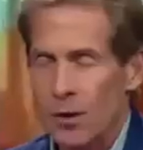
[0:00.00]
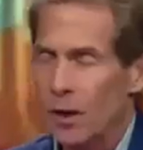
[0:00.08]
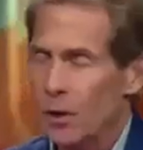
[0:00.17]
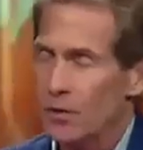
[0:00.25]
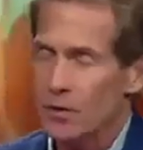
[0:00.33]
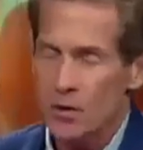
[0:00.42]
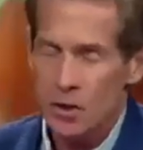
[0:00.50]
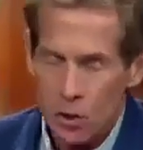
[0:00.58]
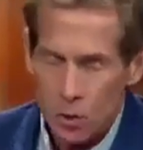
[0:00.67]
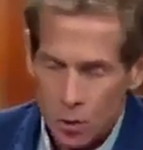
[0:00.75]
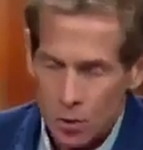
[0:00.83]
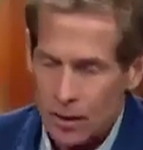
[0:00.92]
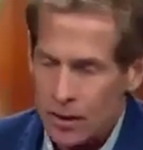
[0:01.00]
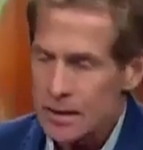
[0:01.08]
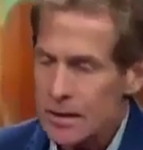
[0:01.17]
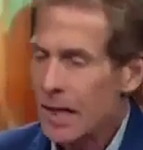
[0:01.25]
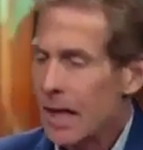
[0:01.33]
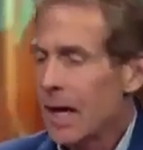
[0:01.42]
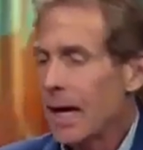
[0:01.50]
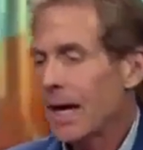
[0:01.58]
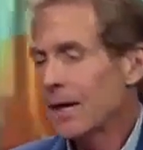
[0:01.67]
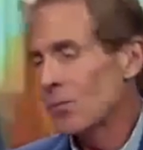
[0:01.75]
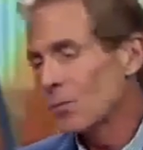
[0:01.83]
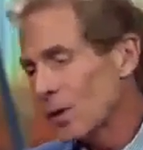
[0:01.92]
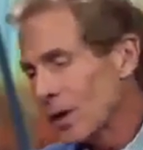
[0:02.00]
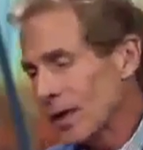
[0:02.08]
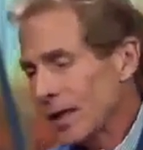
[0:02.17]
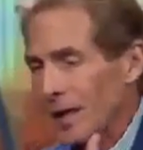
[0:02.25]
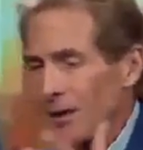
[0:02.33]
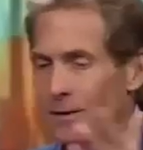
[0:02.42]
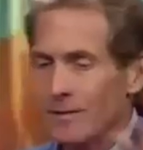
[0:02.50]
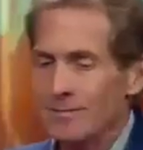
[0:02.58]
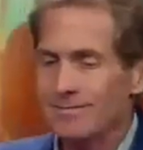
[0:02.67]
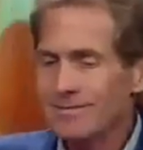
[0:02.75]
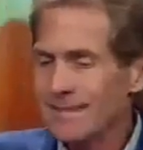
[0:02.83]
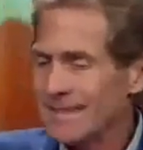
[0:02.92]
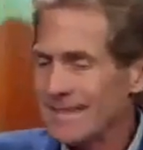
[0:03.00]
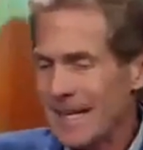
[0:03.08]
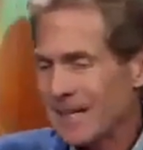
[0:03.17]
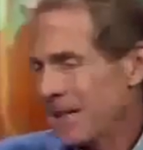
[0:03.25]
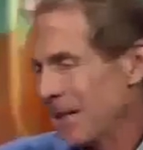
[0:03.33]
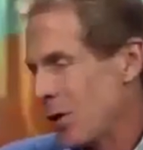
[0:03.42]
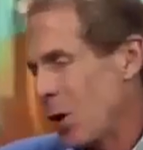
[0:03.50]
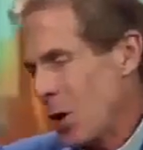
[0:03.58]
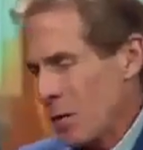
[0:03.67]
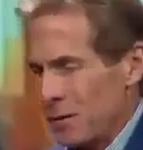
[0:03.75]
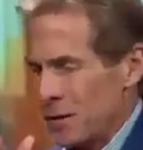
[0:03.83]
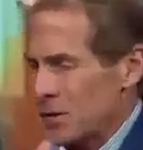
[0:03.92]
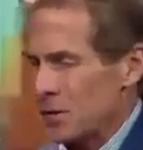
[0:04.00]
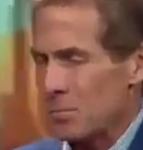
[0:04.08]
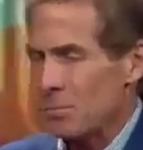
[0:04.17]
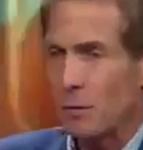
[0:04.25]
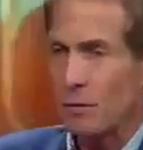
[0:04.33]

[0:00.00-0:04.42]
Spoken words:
I don't care what the score is. I don't really care exactly how the offense is